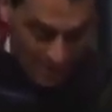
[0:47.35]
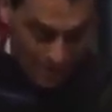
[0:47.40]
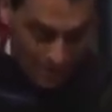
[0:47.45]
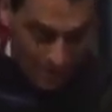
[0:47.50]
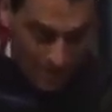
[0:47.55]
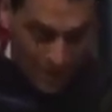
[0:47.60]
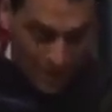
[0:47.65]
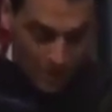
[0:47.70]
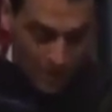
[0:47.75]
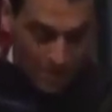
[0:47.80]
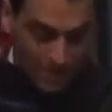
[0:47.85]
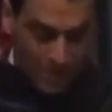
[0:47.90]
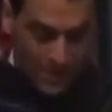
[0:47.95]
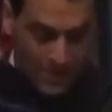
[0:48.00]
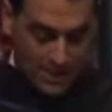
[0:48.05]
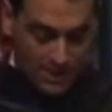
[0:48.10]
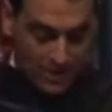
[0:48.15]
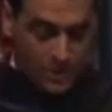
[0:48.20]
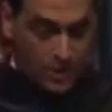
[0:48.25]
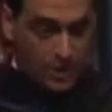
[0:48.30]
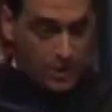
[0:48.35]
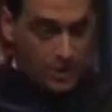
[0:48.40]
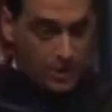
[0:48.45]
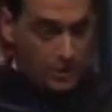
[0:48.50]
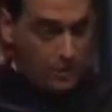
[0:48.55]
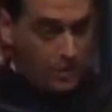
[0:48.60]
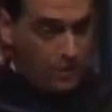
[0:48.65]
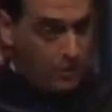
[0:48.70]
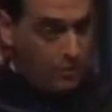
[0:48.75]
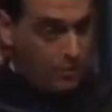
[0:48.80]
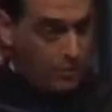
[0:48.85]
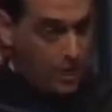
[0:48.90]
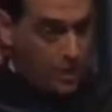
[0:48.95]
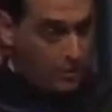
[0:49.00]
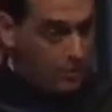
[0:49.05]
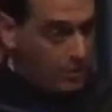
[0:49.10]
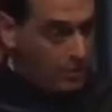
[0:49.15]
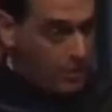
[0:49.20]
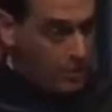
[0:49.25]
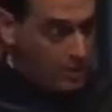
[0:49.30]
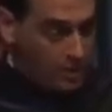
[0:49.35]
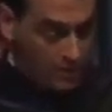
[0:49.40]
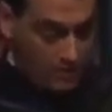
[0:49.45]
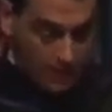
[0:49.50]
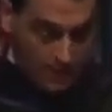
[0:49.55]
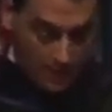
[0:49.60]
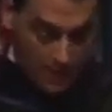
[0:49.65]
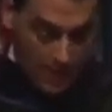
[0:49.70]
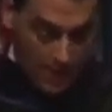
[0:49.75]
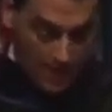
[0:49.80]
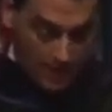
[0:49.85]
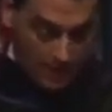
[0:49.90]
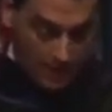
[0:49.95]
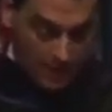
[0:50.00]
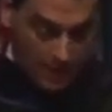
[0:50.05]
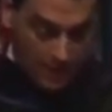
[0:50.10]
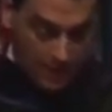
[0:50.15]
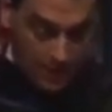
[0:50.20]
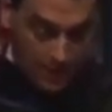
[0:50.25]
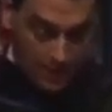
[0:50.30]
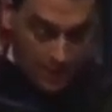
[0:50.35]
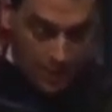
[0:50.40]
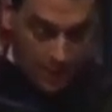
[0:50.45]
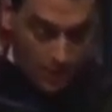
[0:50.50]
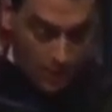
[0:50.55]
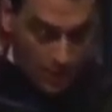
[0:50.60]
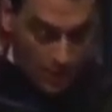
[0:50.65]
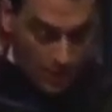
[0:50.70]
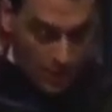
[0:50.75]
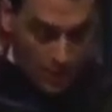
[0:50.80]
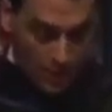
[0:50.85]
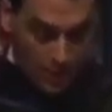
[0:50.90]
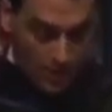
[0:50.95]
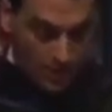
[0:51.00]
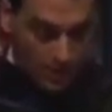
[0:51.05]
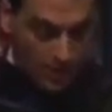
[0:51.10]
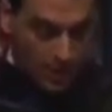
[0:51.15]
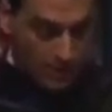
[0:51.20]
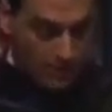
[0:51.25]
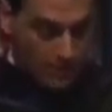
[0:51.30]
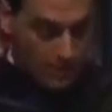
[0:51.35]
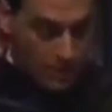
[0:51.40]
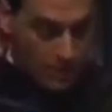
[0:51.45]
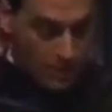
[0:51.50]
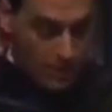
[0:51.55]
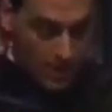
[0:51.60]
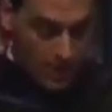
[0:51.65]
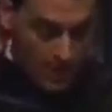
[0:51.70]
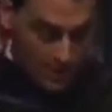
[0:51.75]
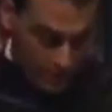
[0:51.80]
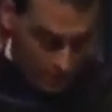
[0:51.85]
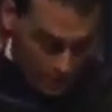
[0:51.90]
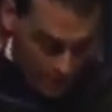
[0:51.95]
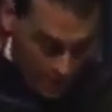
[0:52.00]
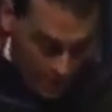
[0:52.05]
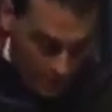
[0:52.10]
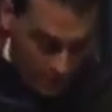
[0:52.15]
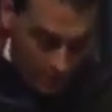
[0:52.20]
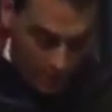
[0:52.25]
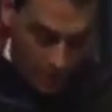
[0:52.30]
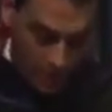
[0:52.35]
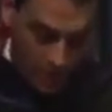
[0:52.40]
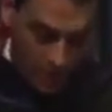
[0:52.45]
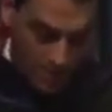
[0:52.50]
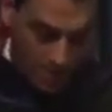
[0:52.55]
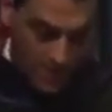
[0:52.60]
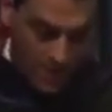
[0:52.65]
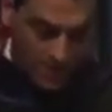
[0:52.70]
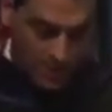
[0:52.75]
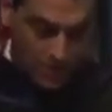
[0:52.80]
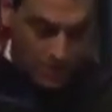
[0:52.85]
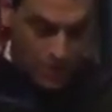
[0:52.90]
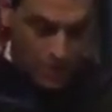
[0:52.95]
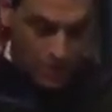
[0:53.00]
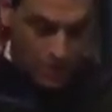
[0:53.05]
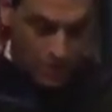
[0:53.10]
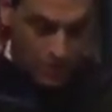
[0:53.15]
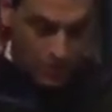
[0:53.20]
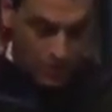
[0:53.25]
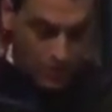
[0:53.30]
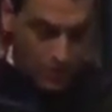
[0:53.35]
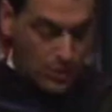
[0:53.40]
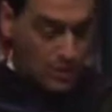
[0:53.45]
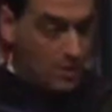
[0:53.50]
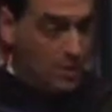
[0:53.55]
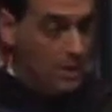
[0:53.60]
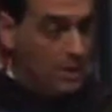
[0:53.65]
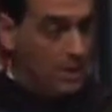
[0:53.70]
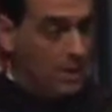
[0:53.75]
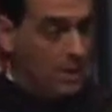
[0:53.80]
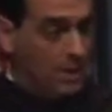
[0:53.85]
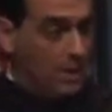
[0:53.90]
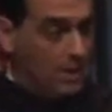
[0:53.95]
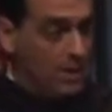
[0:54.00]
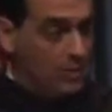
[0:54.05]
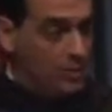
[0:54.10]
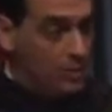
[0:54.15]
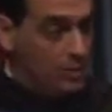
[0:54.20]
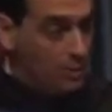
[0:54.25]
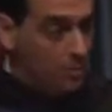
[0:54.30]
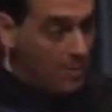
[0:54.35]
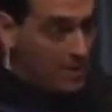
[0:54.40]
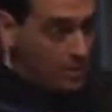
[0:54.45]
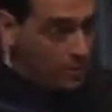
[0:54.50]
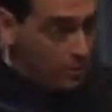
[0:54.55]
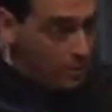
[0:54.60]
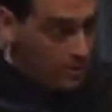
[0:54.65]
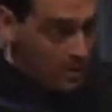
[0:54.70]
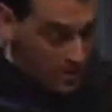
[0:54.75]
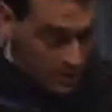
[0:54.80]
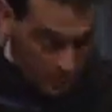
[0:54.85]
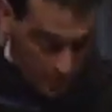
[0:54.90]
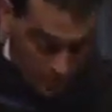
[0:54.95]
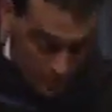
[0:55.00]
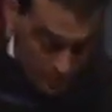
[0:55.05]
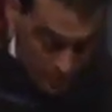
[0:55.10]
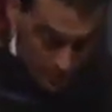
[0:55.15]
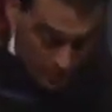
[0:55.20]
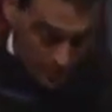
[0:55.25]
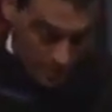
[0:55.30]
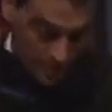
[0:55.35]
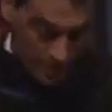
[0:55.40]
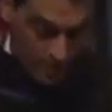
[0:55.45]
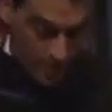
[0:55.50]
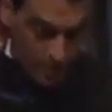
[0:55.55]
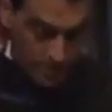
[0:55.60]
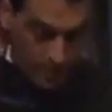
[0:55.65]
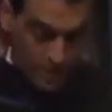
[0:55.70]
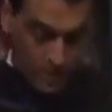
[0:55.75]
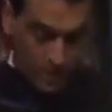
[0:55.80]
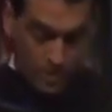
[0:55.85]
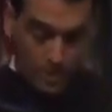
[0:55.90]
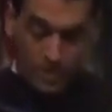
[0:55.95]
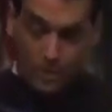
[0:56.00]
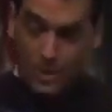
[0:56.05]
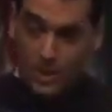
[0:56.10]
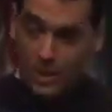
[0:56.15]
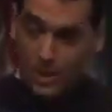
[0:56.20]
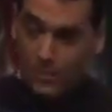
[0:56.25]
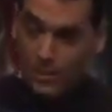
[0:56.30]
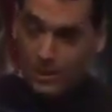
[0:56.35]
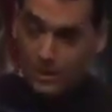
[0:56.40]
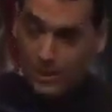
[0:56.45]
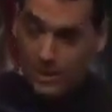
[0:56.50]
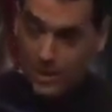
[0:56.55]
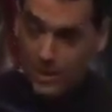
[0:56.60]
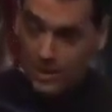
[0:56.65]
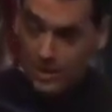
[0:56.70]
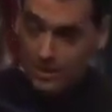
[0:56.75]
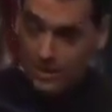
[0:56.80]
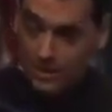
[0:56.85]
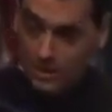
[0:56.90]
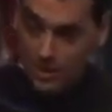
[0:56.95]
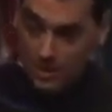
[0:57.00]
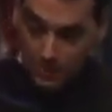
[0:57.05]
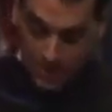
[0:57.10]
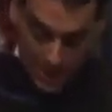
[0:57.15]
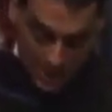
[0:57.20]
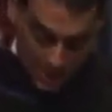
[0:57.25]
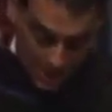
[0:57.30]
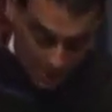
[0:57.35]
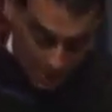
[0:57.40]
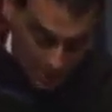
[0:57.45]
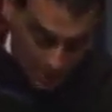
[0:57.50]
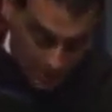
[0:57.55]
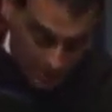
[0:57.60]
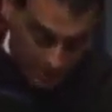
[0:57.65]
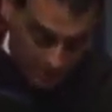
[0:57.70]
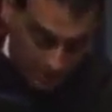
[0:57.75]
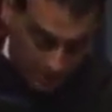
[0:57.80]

But you can make decisions throughout the rest of your lives, in your work and in your life, for two kinds of reasons. You can make decisions for instrumental reasons, because you think it will lead to something else.